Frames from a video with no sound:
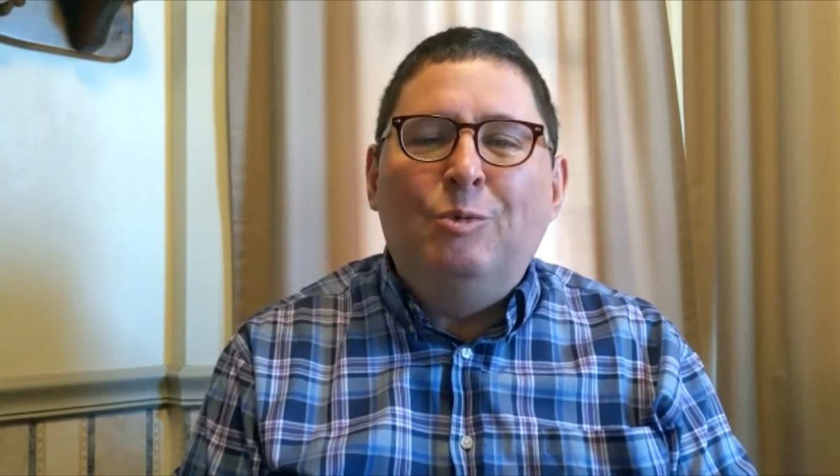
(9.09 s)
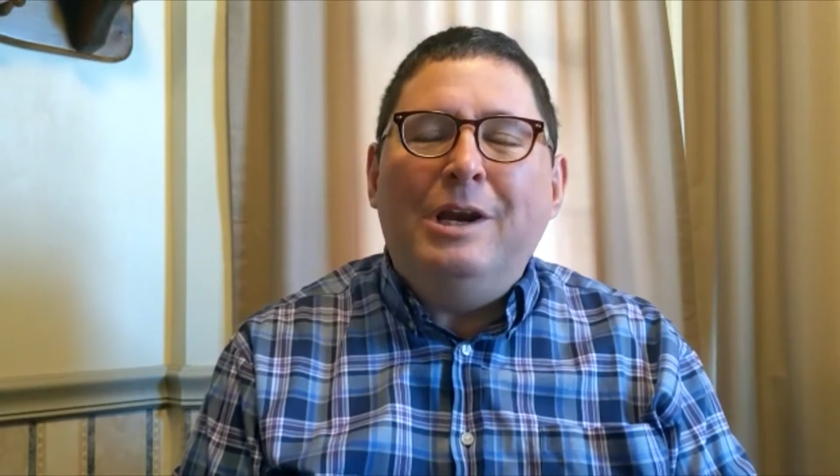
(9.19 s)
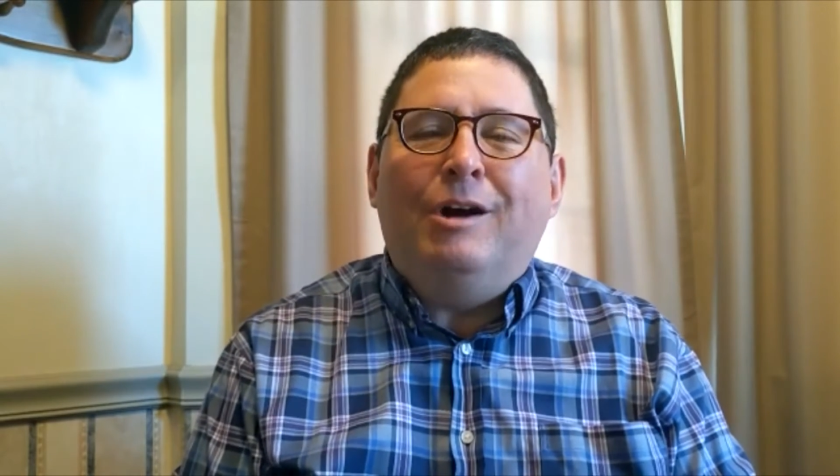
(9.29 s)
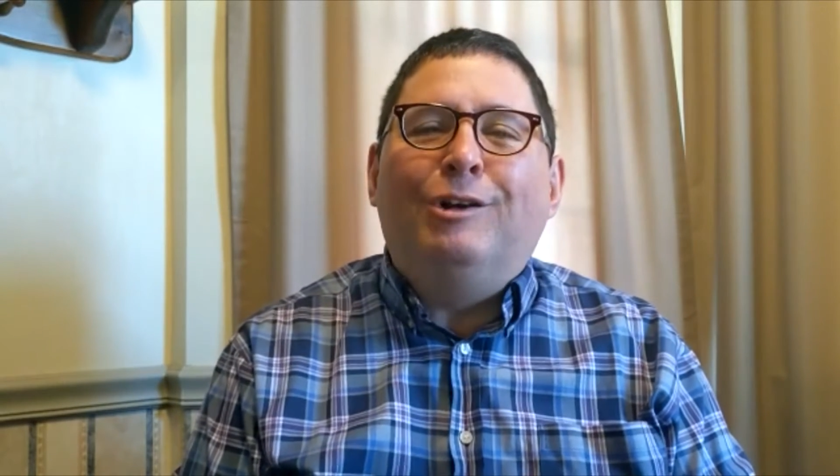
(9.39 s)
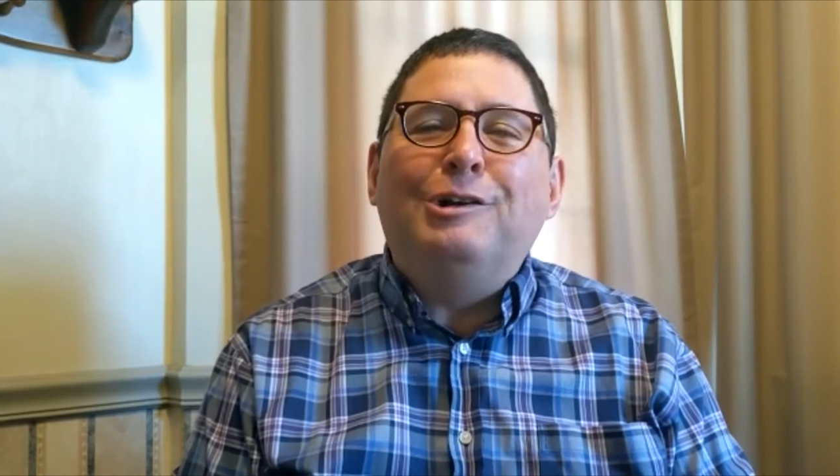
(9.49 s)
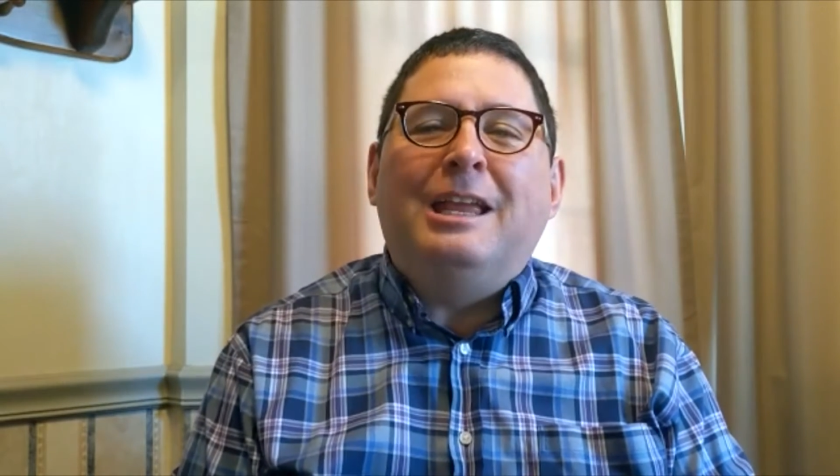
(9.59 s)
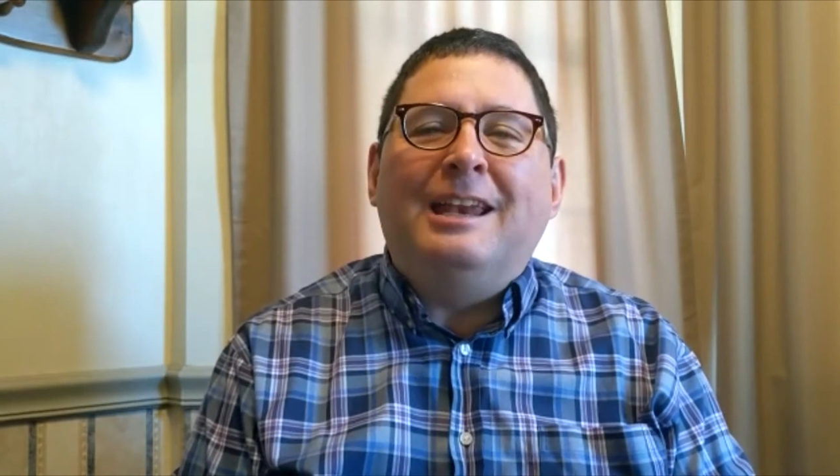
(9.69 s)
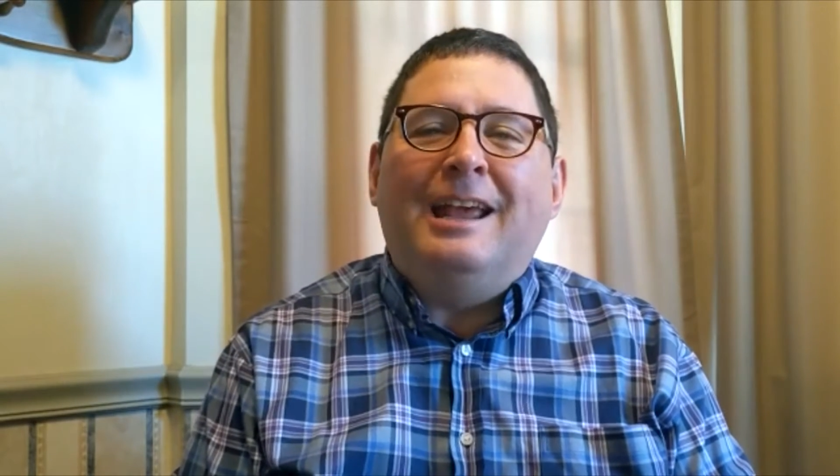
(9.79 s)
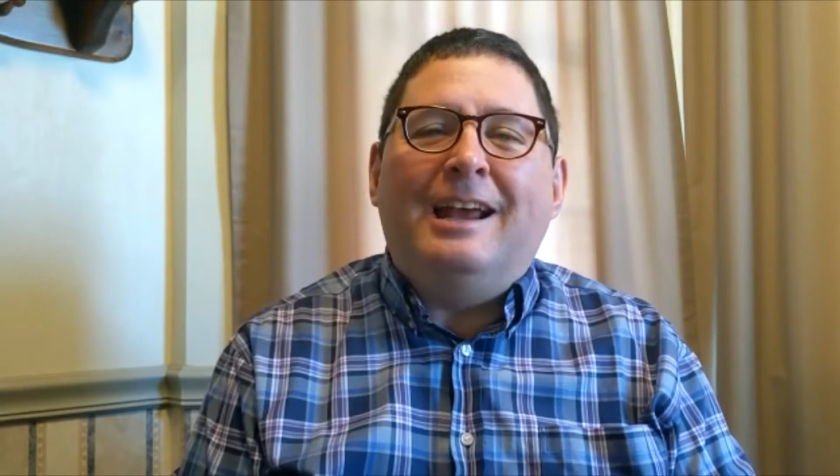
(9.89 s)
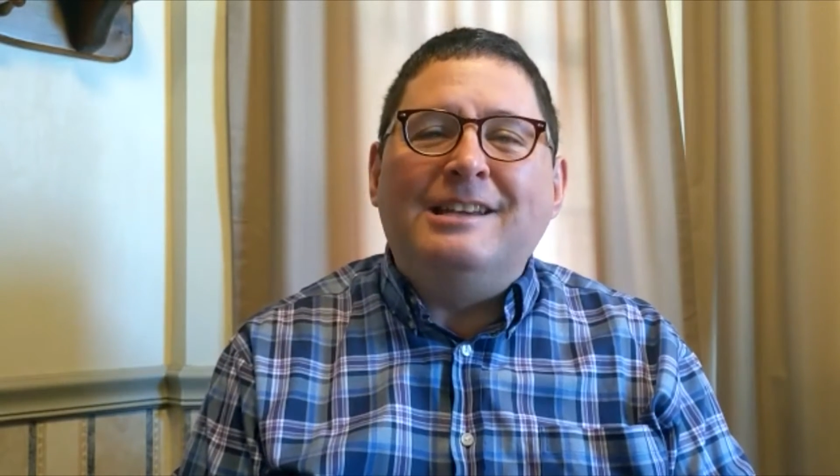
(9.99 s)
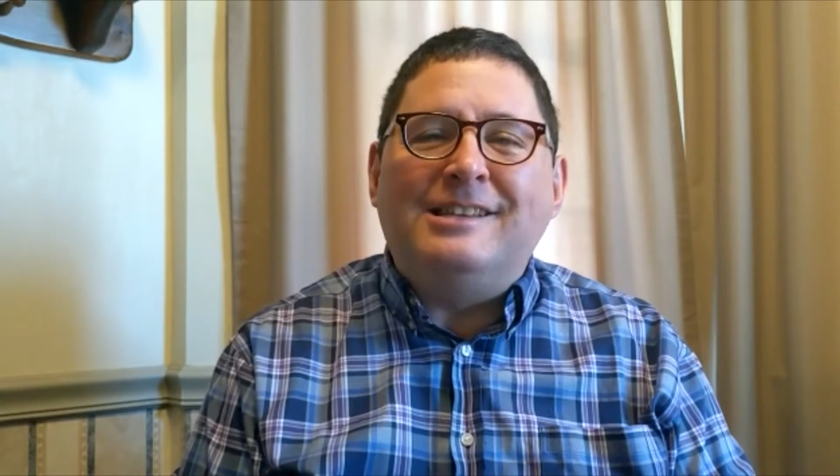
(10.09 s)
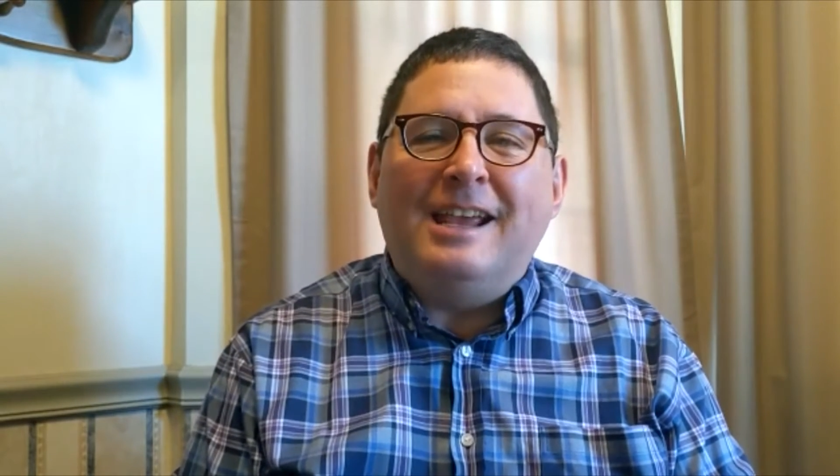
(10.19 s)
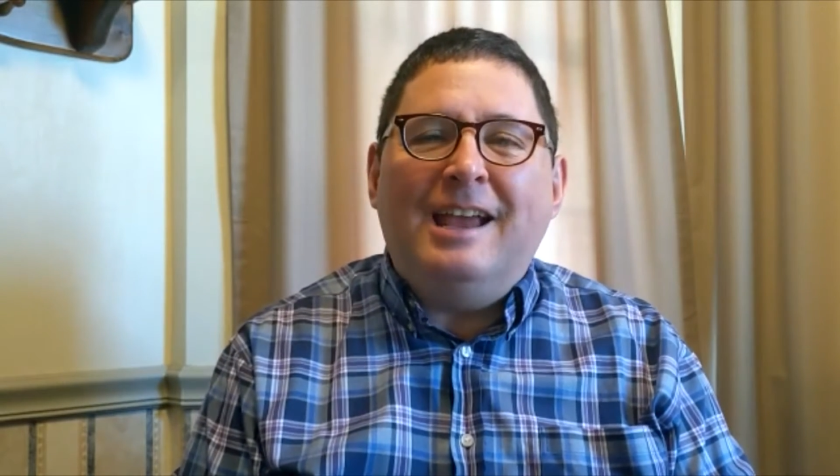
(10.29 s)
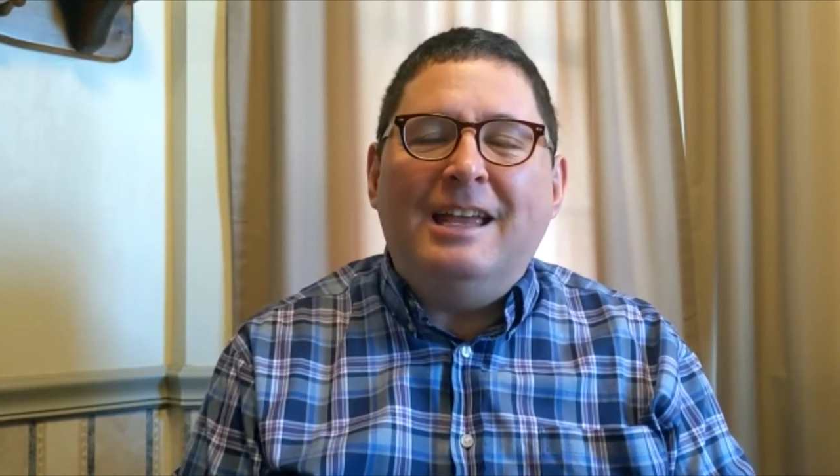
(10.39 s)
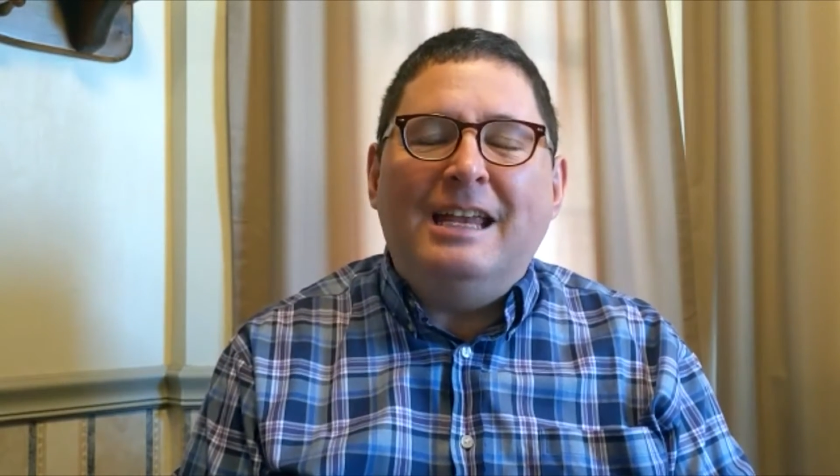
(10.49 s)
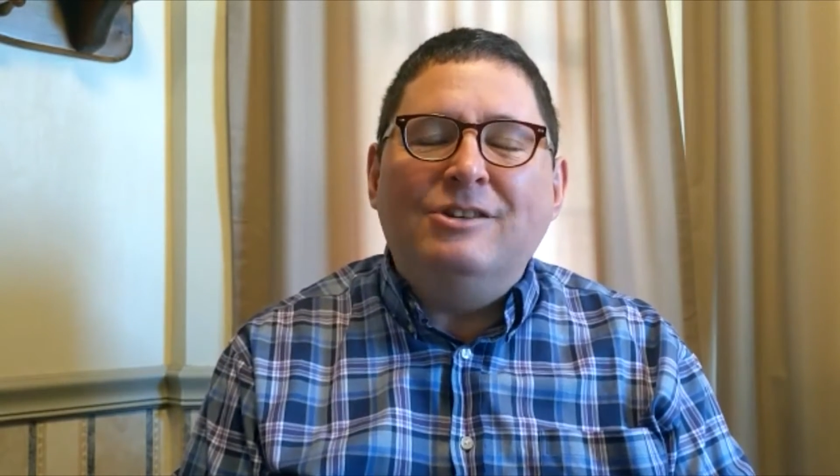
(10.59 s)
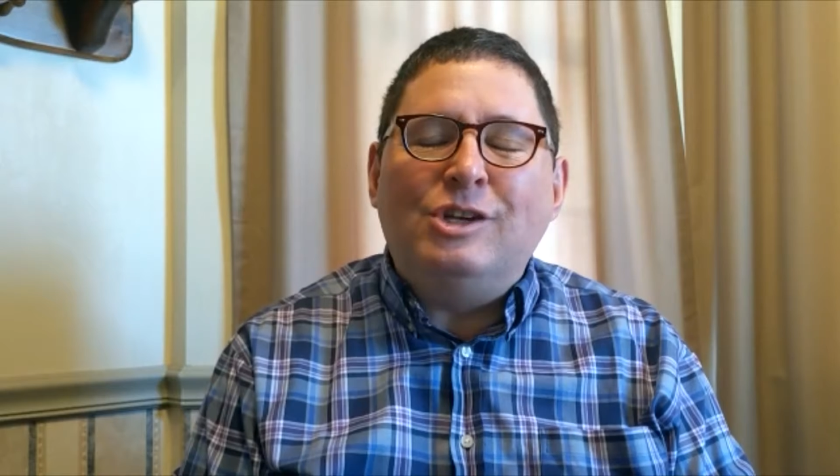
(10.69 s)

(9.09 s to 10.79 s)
We are looking at Isaiah